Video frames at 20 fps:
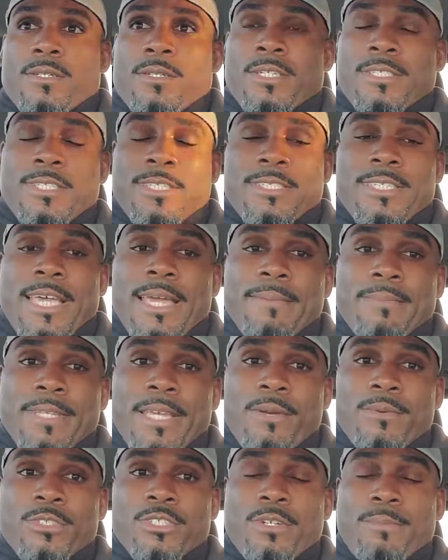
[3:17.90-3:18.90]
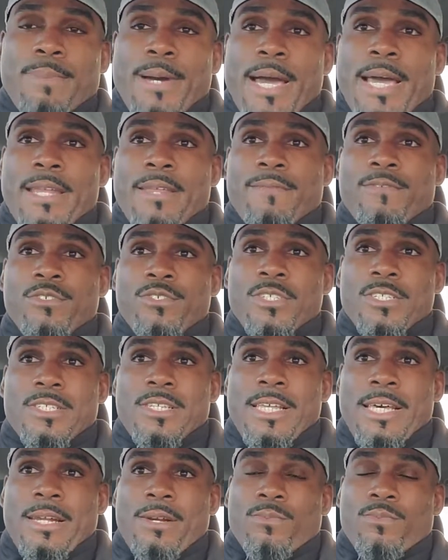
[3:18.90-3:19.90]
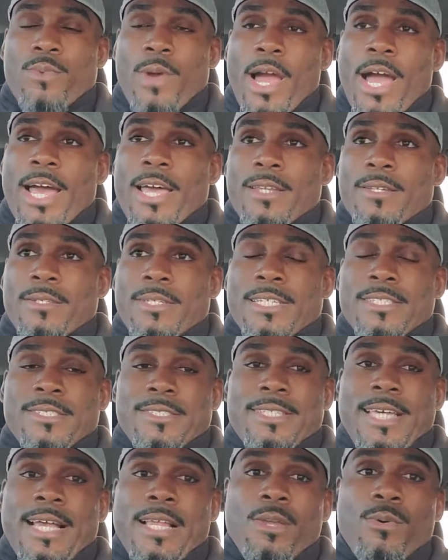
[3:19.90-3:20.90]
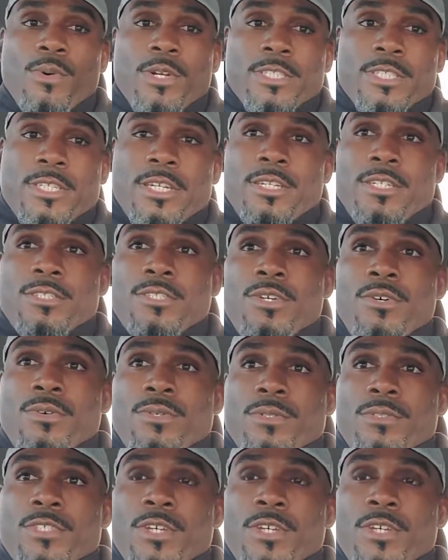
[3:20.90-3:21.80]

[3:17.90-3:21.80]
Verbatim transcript: It's the same thing with your body. If you just let it rot, that's exactly what it's going to do.